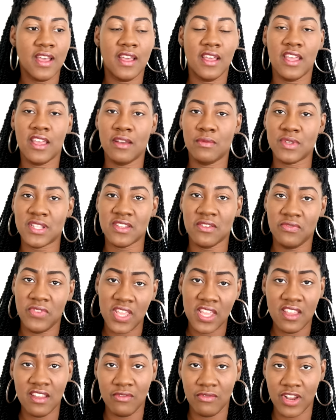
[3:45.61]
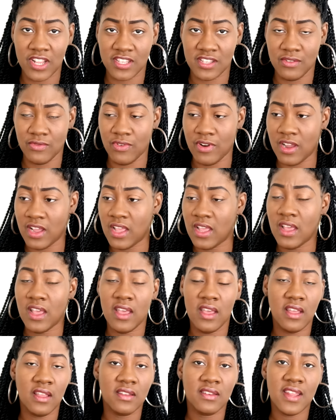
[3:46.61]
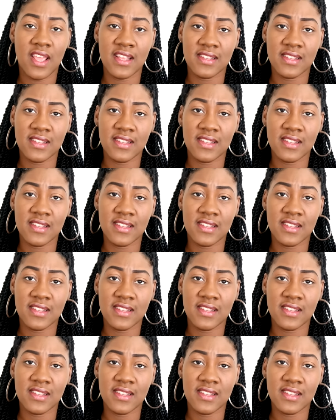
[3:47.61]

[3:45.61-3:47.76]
It was a vegan restaurant. They